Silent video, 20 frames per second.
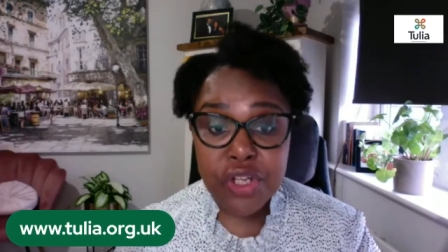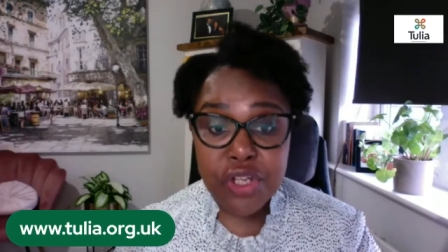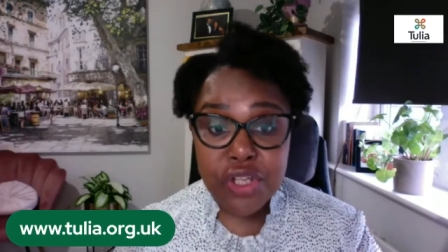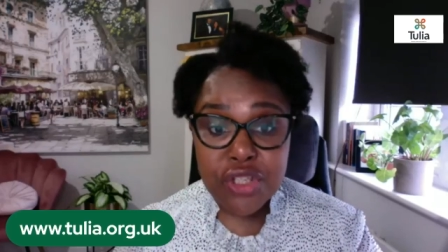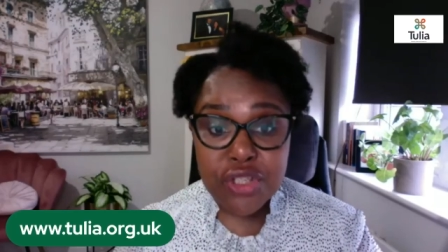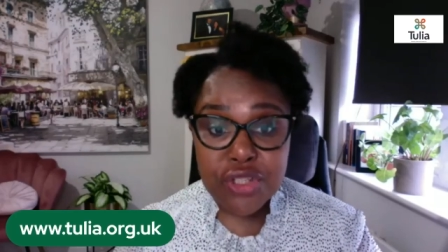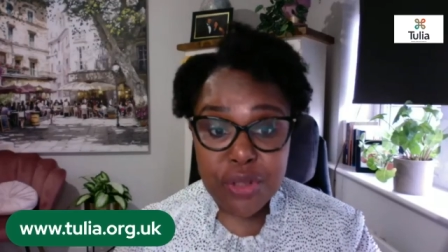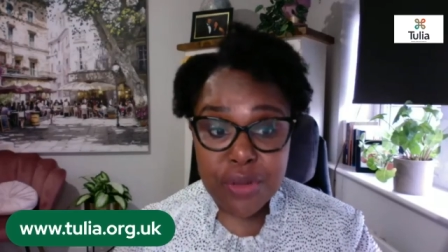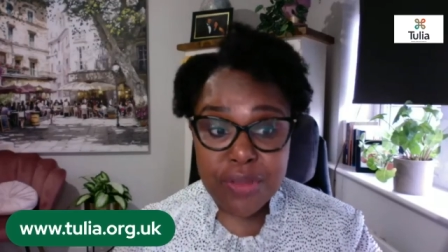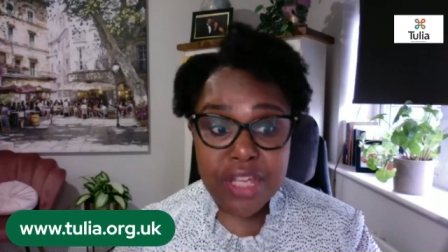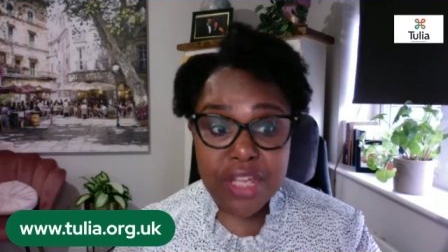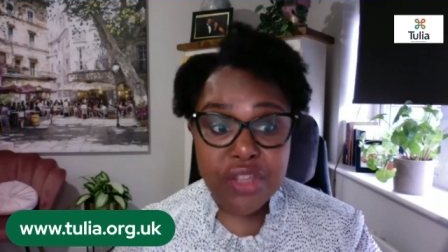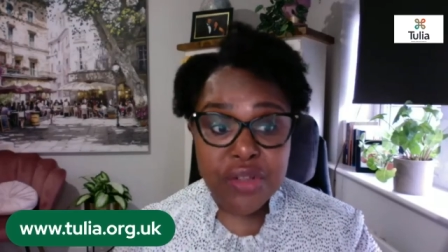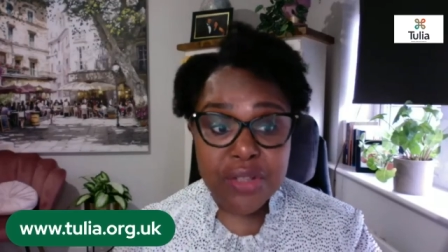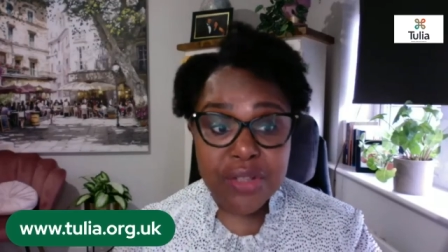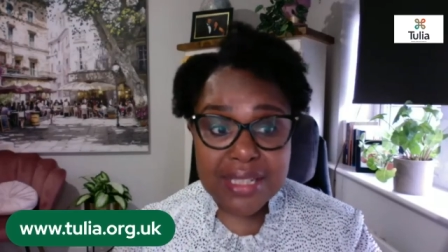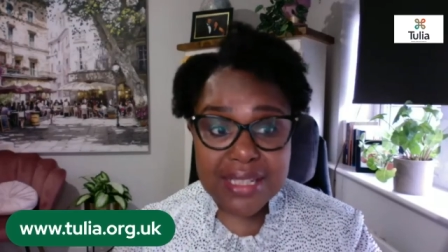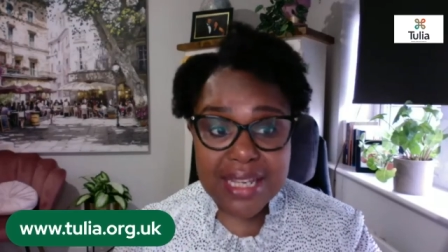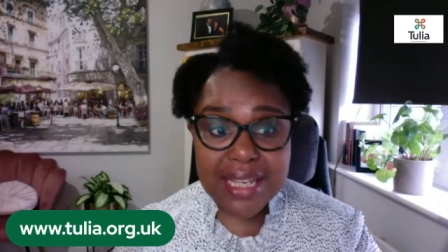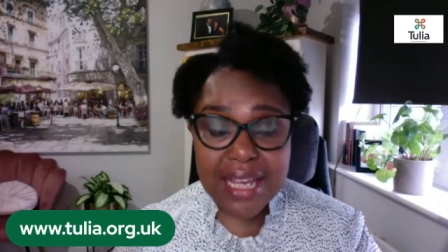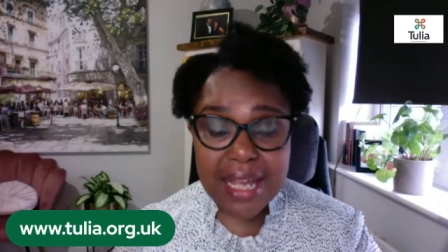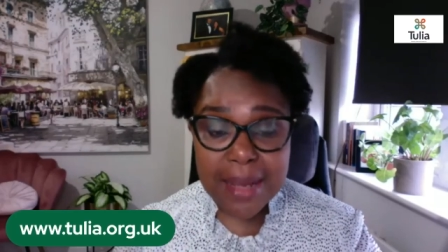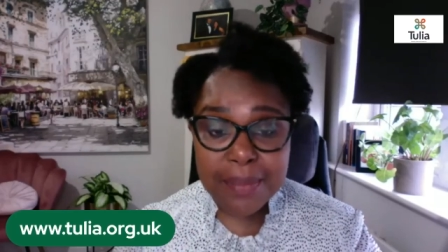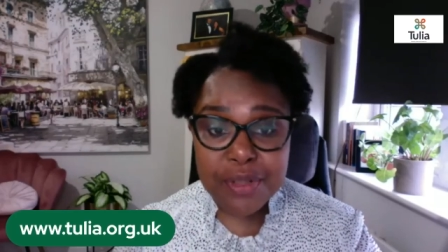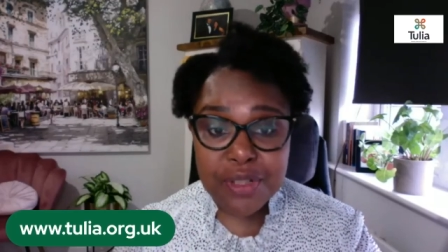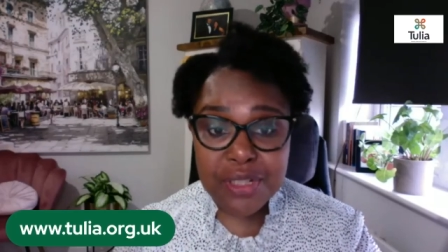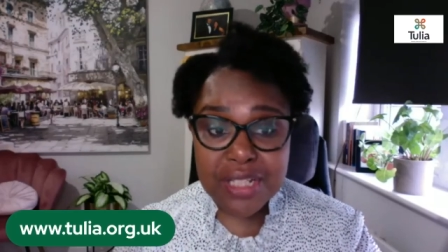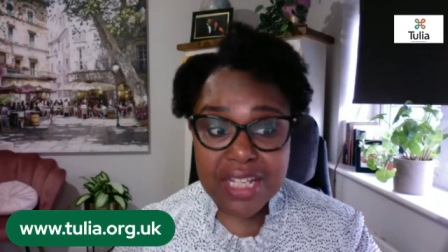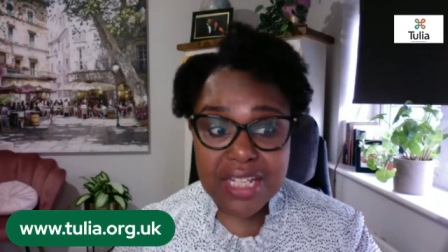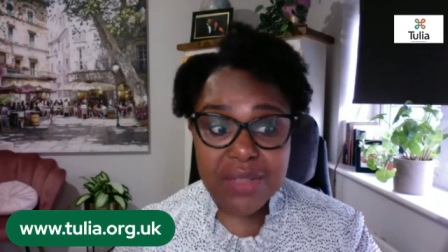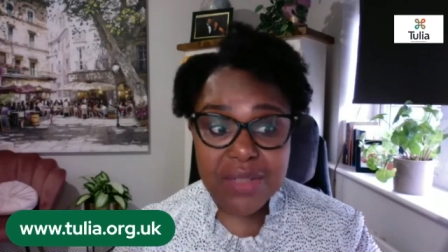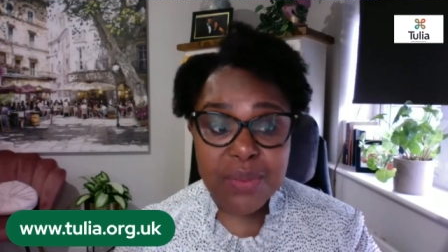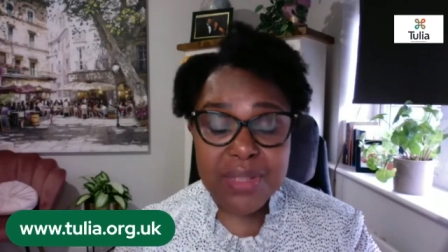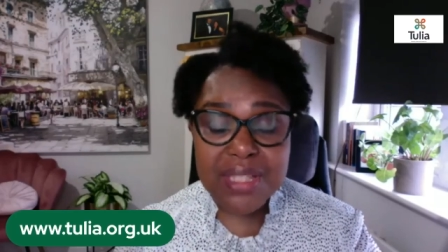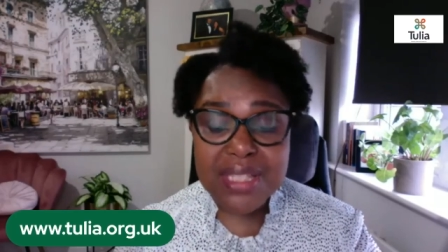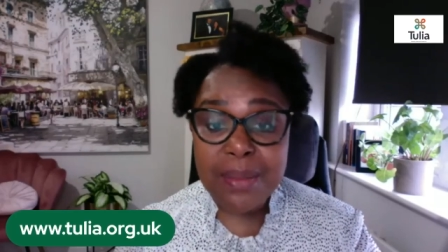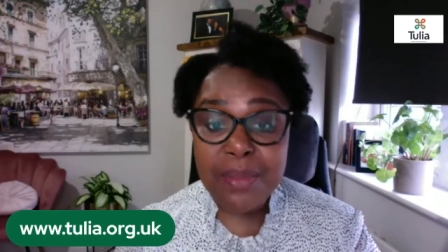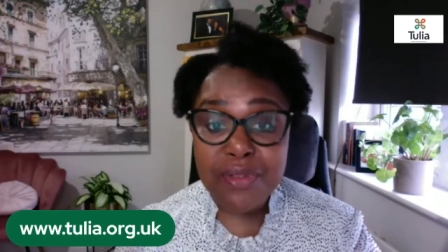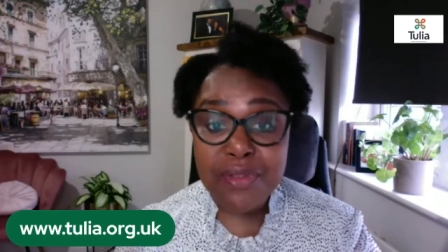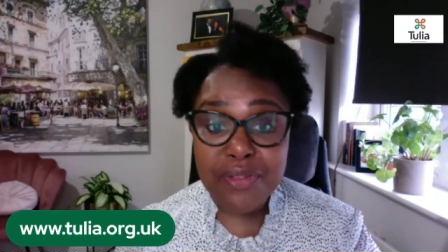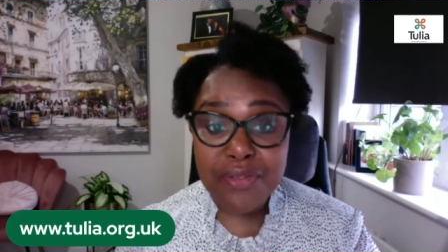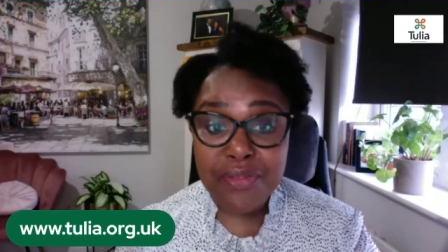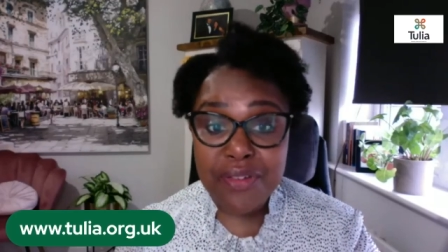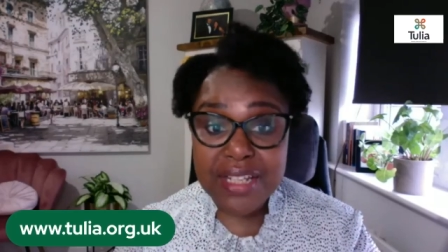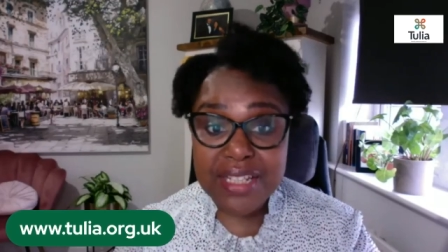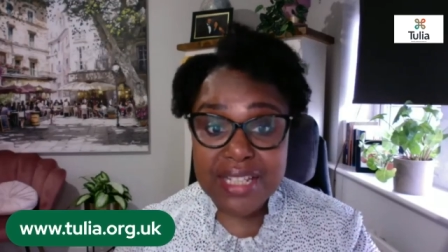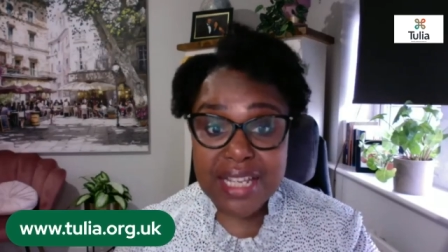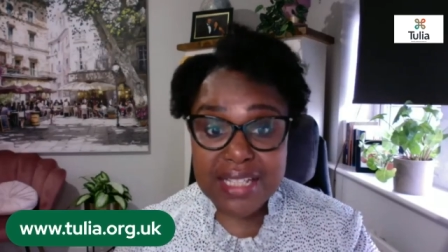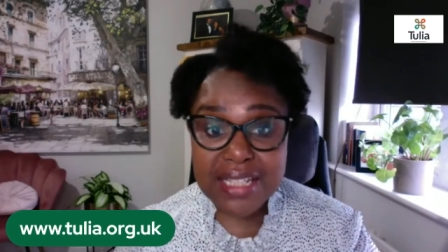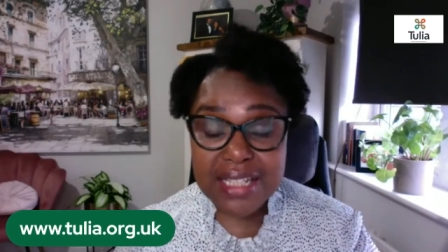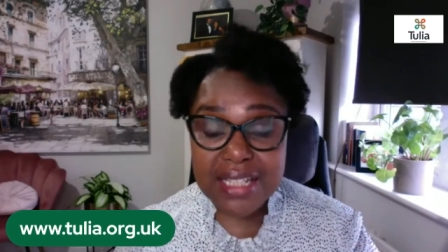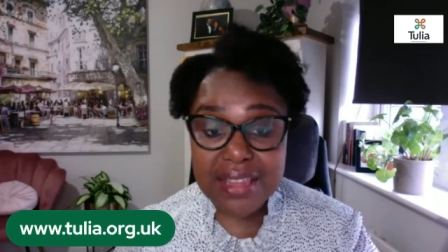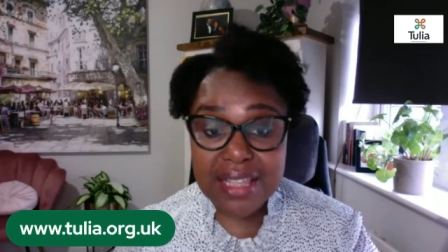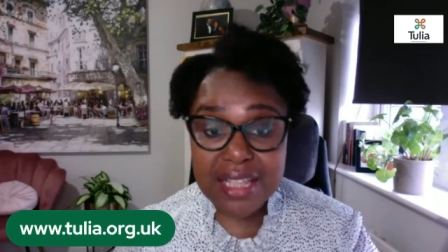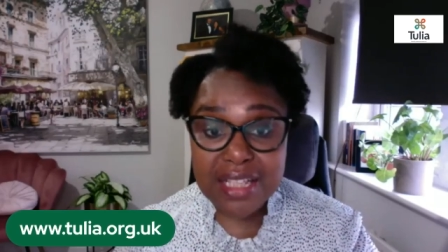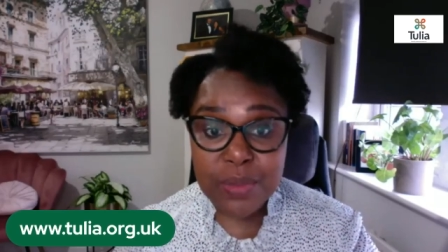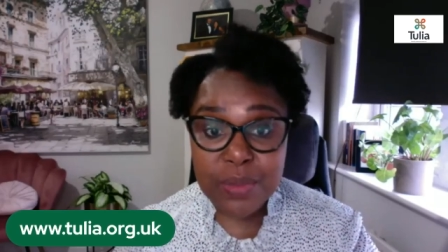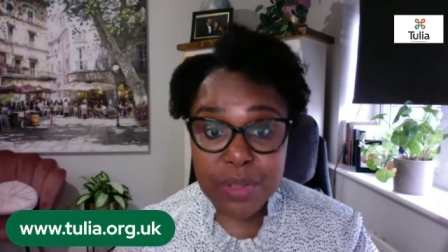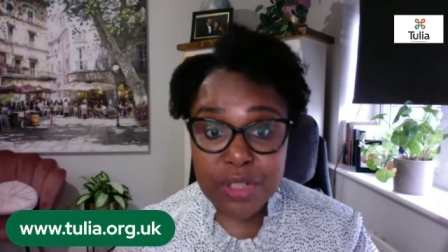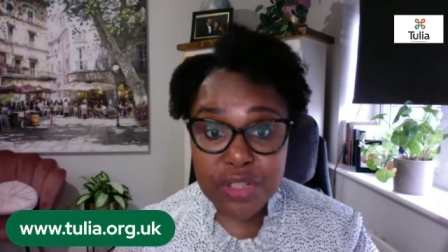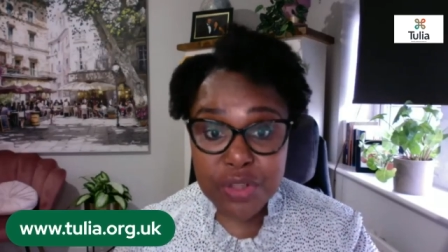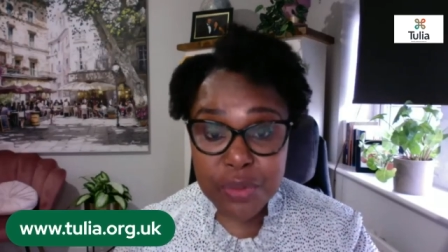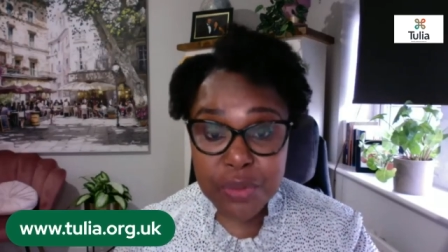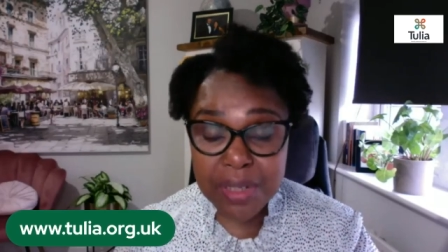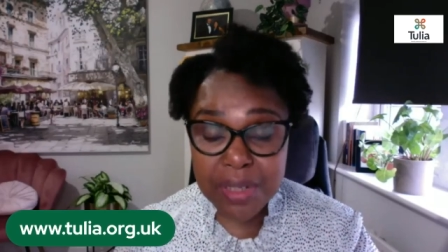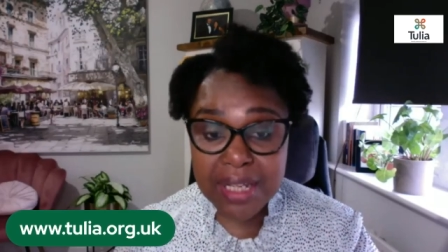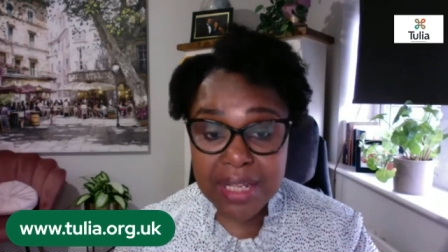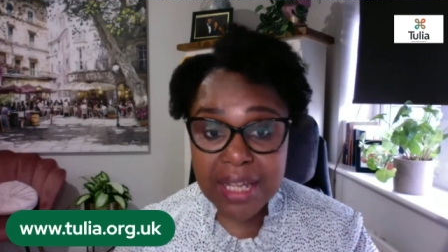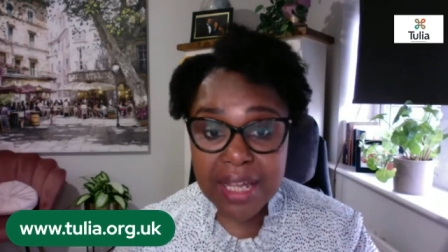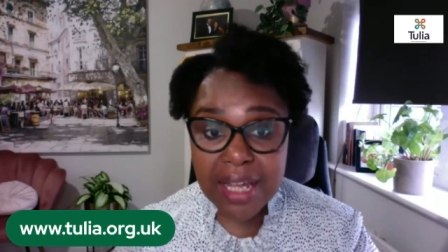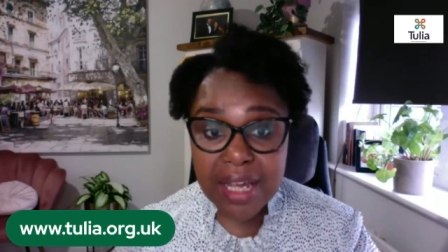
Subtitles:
so that you can stay up to date with some of the fantastic things we're doing.